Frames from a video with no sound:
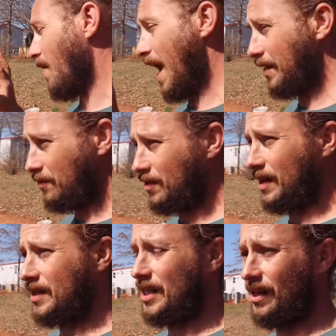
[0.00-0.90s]
rather
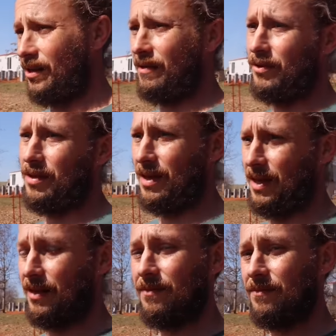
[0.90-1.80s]
than till
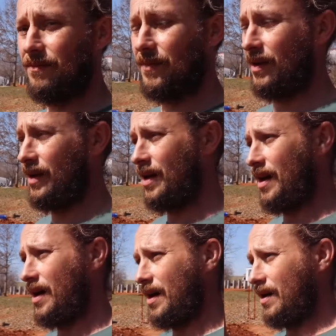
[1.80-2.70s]
everything,
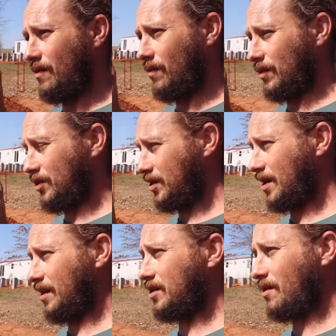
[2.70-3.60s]
we're just
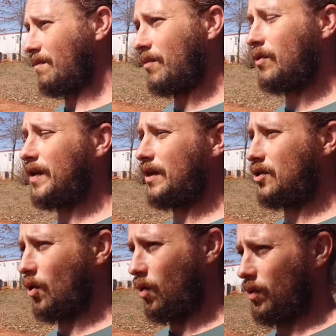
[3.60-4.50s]
gonna start moving
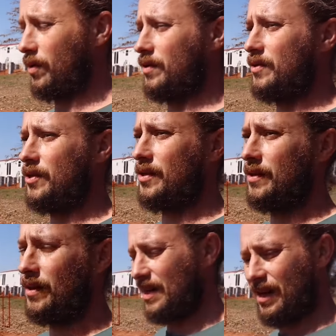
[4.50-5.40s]
towards
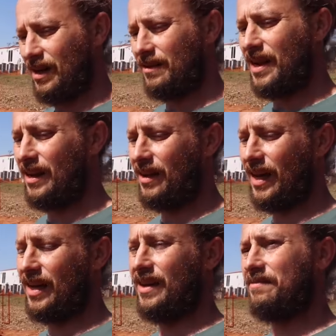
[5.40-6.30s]
kind of kind of
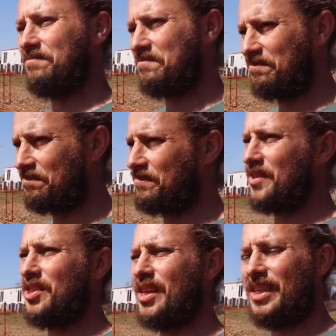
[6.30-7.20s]
like a
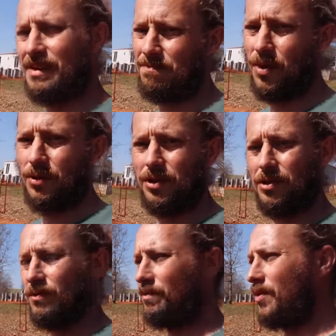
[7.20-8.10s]
just a deep
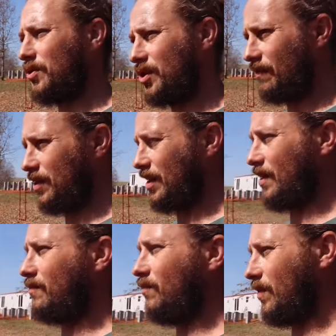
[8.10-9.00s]
mulch. We'll mulch
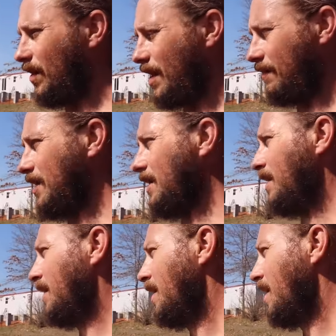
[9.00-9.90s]
everything real heavy.
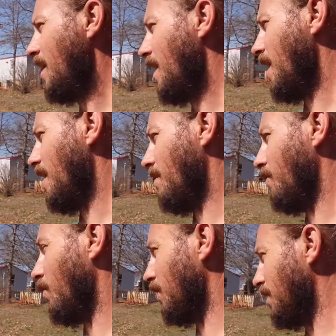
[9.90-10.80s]
Um,
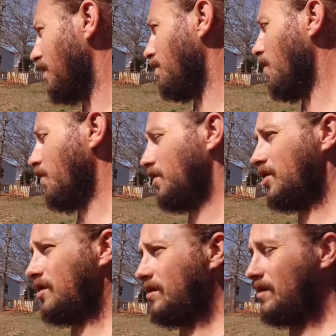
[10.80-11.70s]
once it's
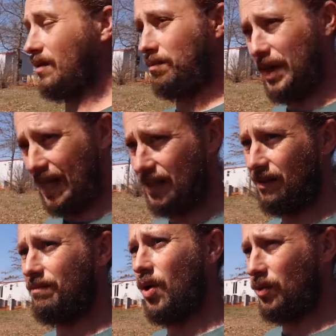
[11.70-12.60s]
mulched, you know,
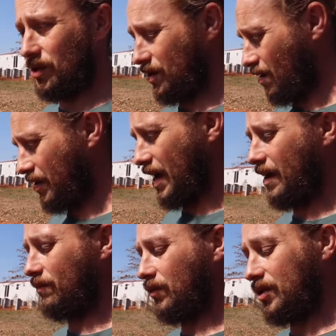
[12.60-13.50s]
planted, mulched, all that,
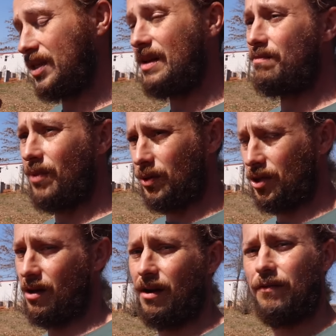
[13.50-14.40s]
we'll just keep mulch
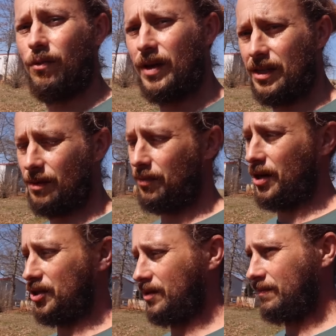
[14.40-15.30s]
on it for weed
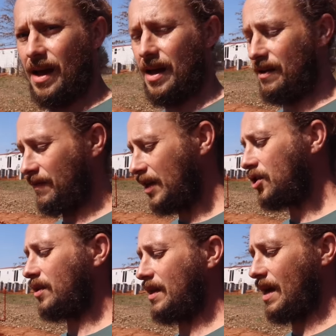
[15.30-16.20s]
suppression, and
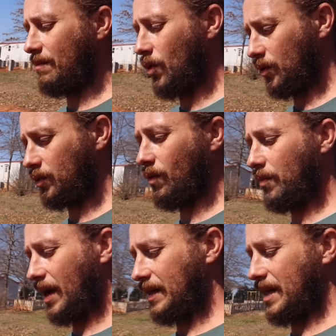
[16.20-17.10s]
eventually that mulch will
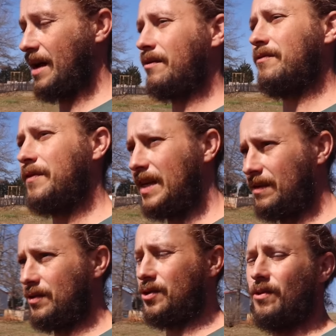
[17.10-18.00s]
break down, feeding
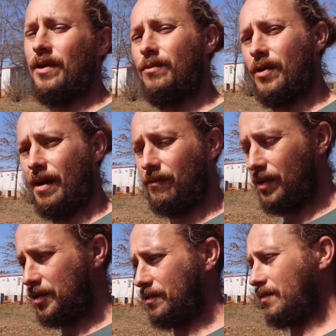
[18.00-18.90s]
the soil, and we'll have
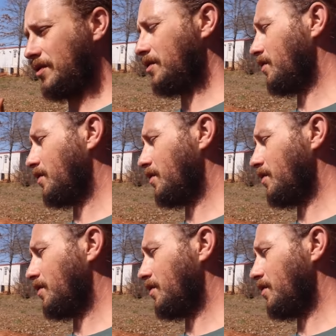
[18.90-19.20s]
richer and richer